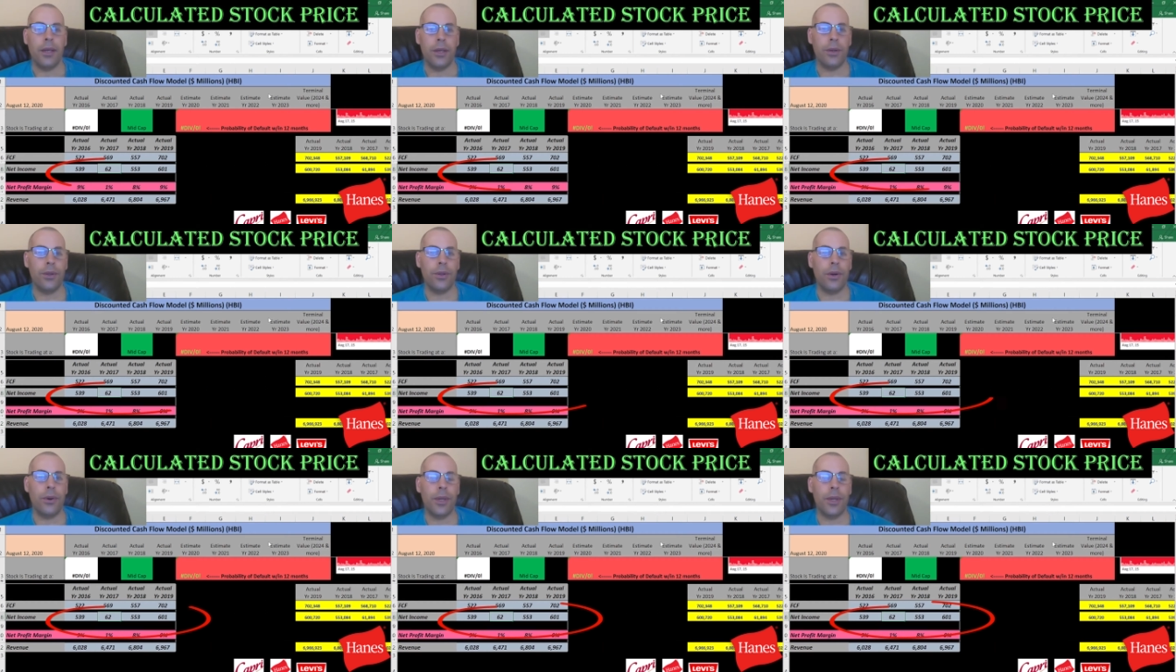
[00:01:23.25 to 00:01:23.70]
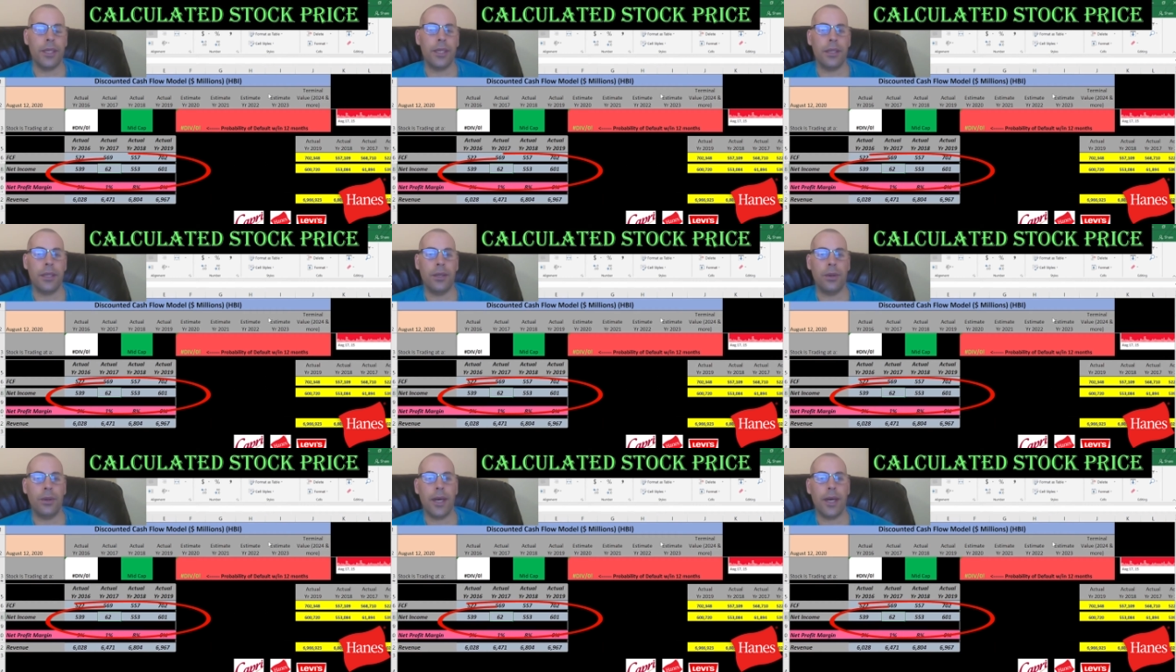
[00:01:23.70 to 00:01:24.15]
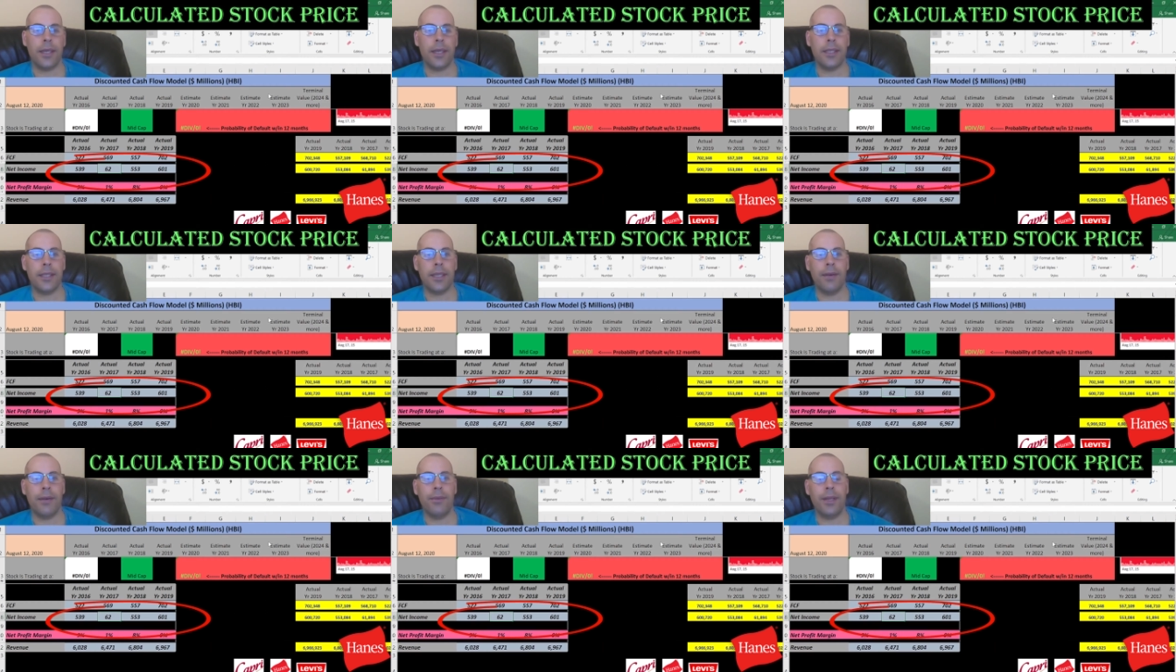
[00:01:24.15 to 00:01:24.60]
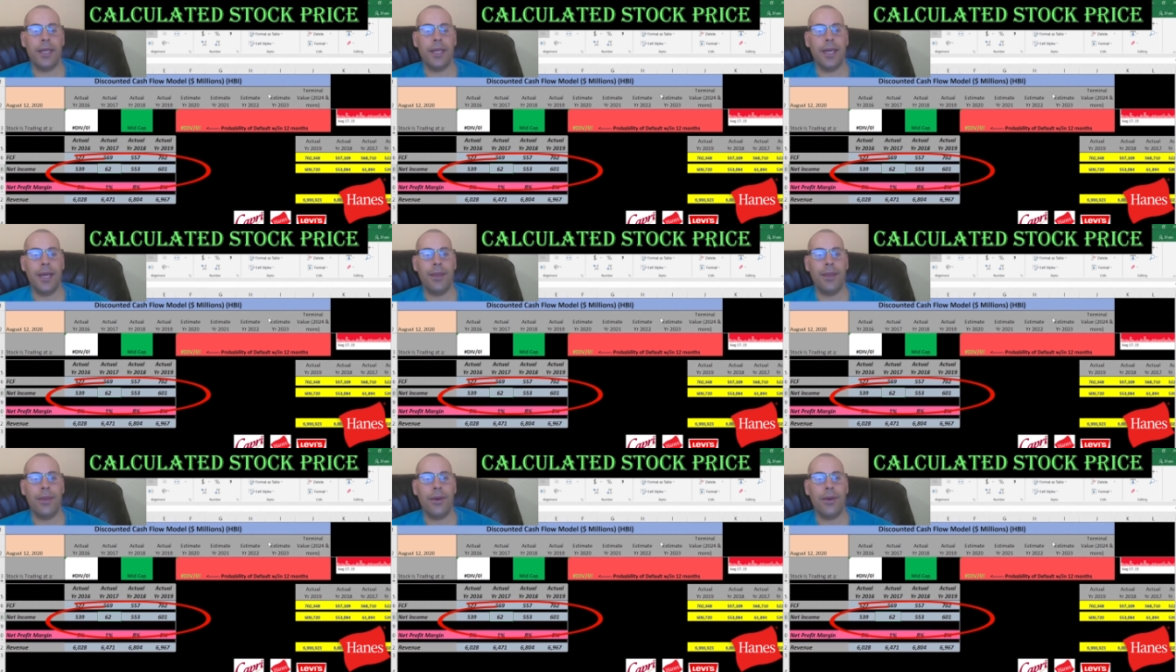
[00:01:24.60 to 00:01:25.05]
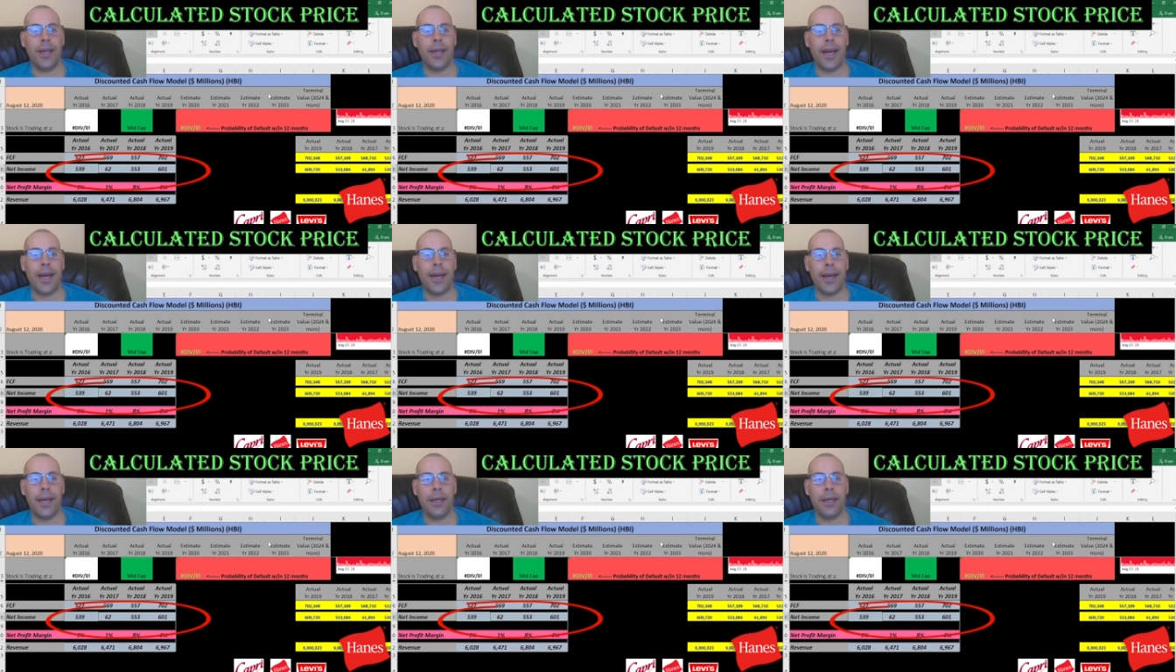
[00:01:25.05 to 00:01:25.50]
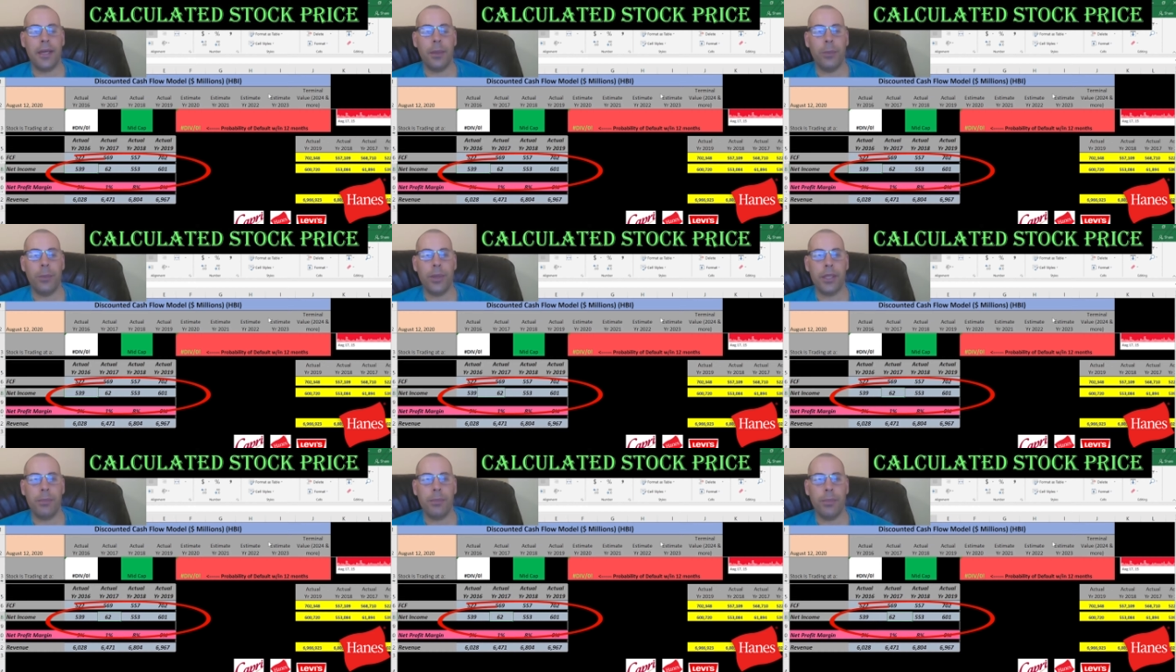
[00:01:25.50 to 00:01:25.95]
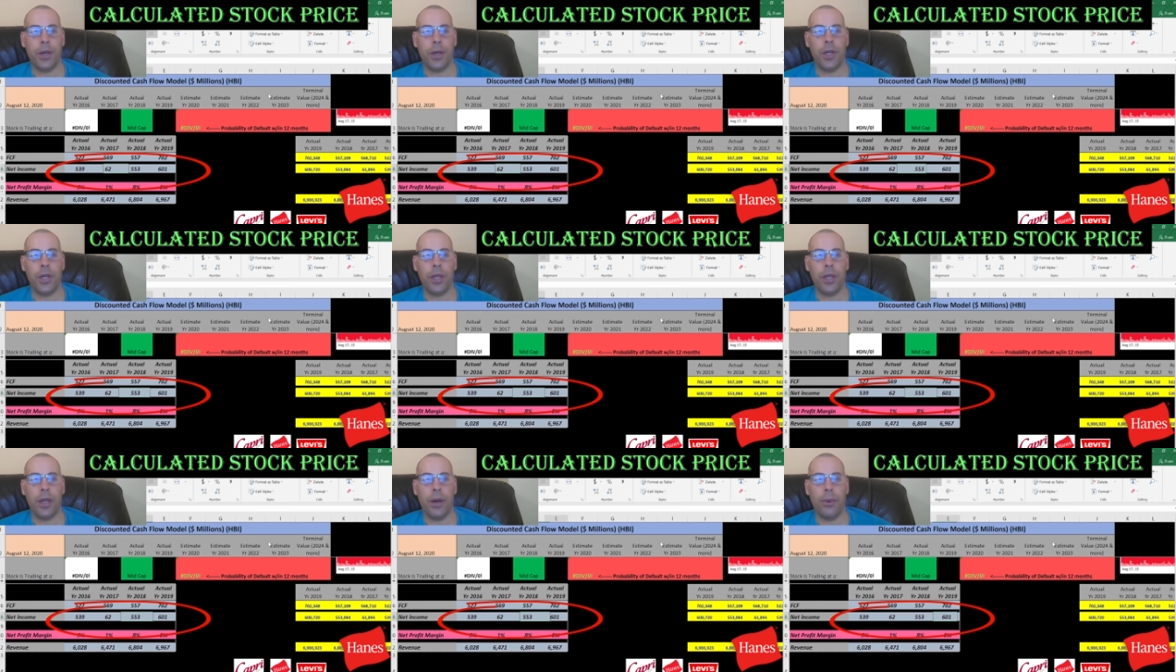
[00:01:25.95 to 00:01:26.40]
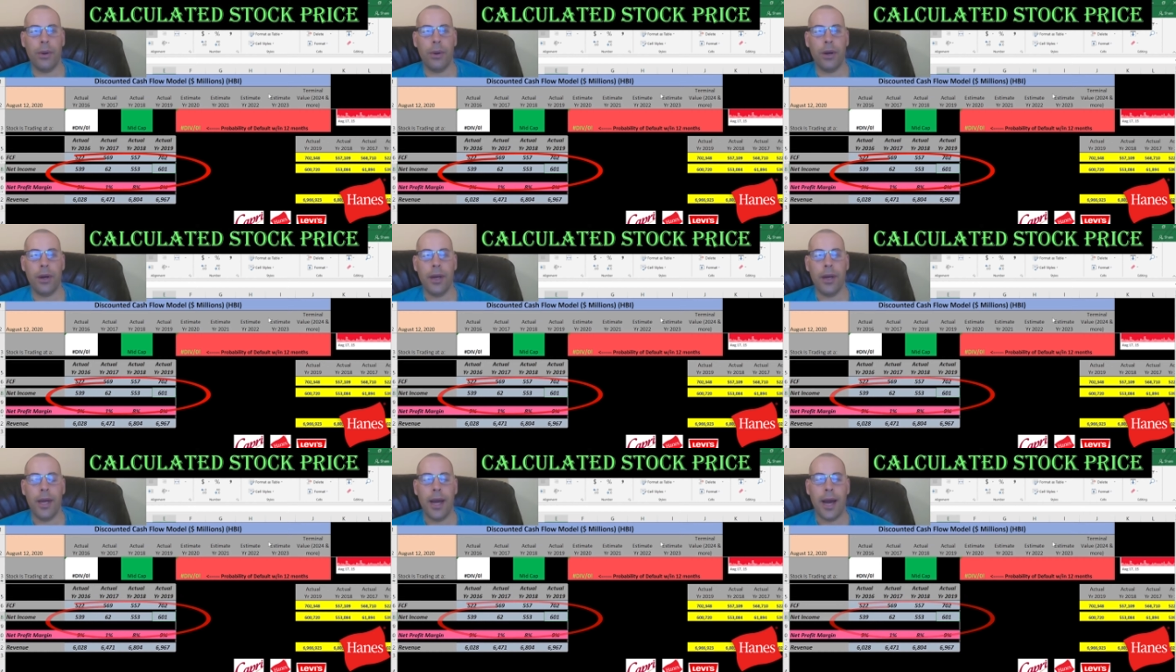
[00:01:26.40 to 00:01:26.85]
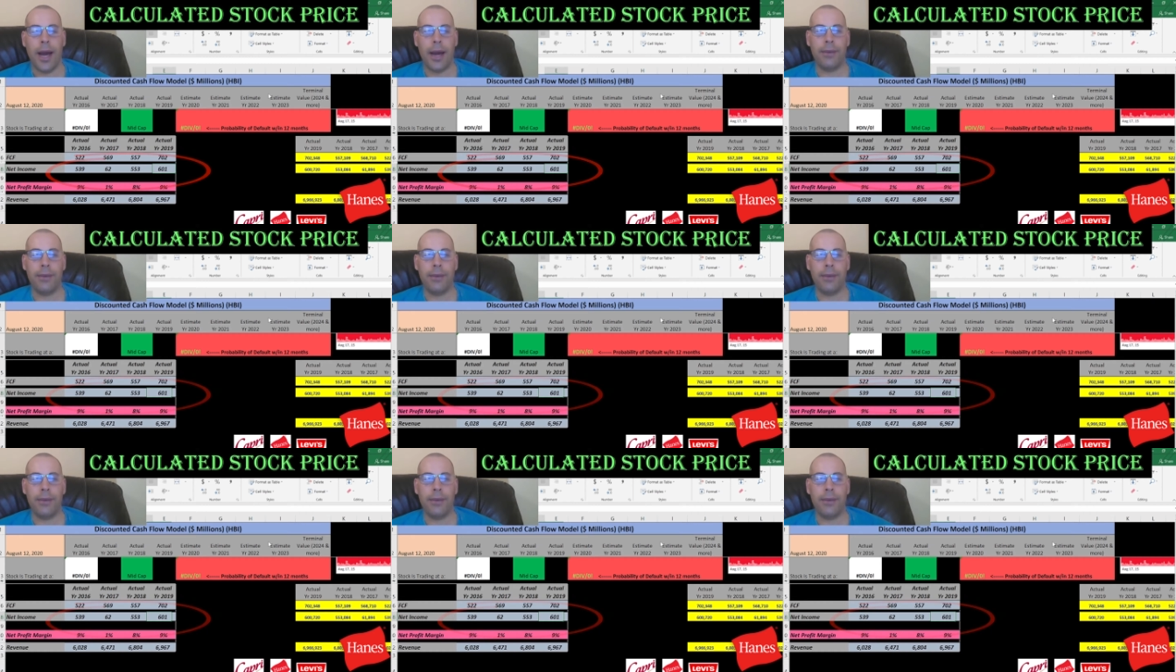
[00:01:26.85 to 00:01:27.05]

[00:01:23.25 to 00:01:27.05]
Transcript: You'll notice in two thousand seventeen, their net income was much lower.